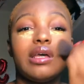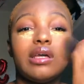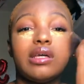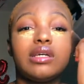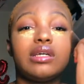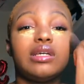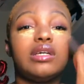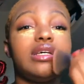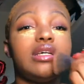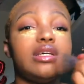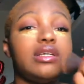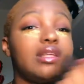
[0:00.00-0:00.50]

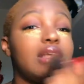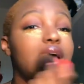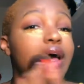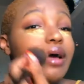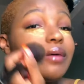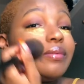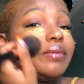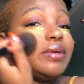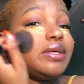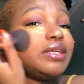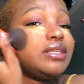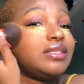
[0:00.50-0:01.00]
Cause
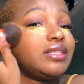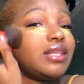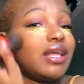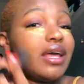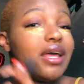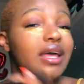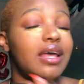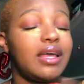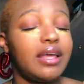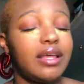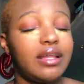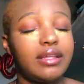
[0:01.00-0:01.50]
I'll be
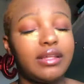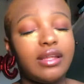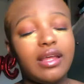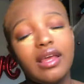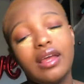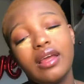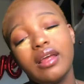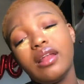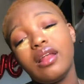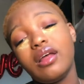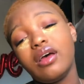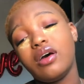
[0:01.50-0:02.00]

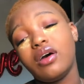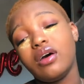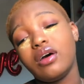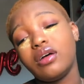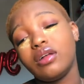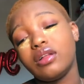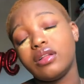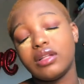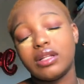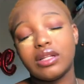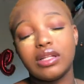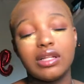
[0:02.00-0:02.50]
standing
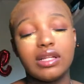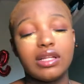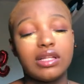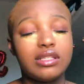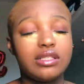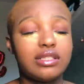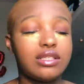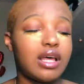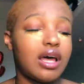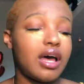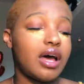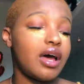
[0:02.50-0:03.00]
on the
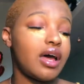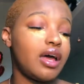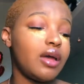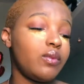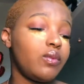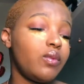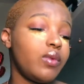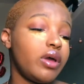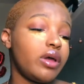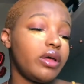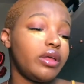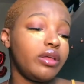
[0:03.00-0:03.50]
side
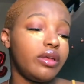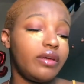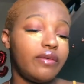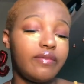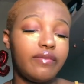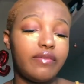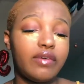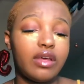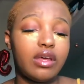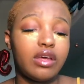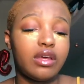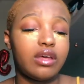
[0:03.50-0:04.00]
when you
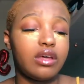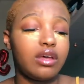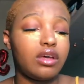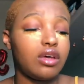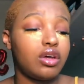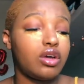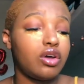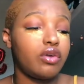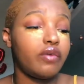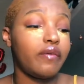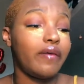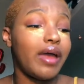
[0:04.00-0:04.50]

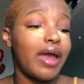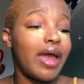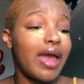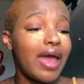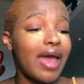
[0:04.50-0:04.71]
figure